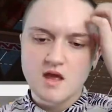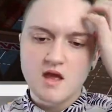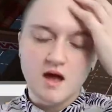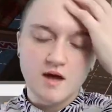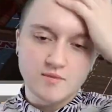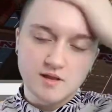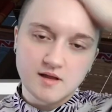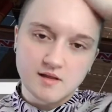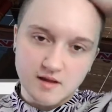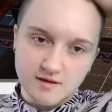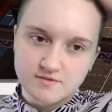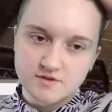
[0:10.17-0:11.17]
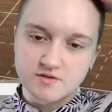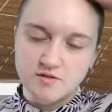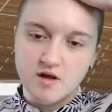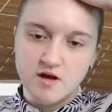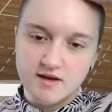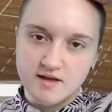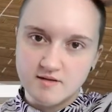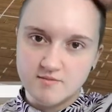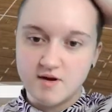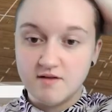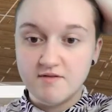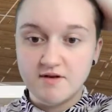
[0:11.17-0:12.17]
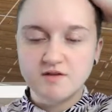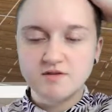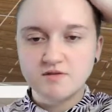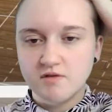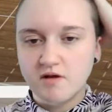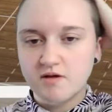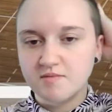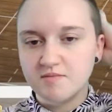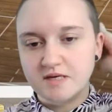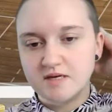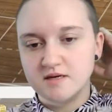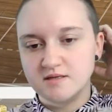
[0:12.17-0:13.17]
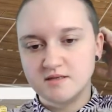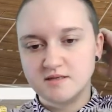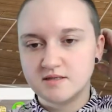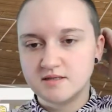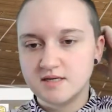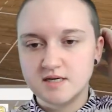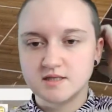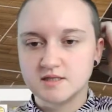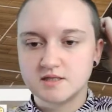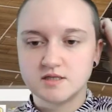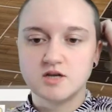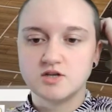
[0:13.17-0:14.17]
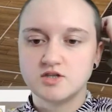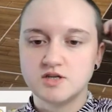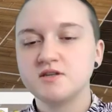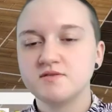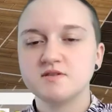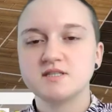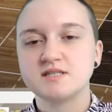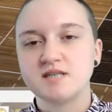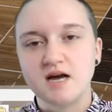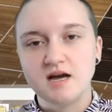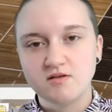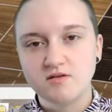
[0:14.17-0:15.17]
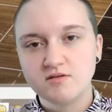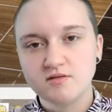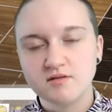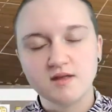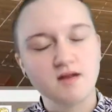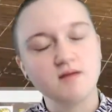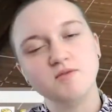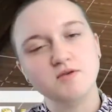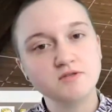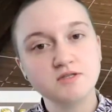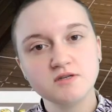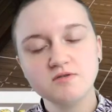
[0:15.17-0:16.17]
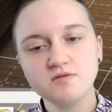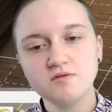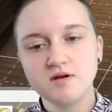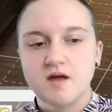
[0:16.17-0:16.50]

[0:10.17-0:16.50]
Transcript: I really love Sulani and renovating Sulani because it's such a different style than I'm used to.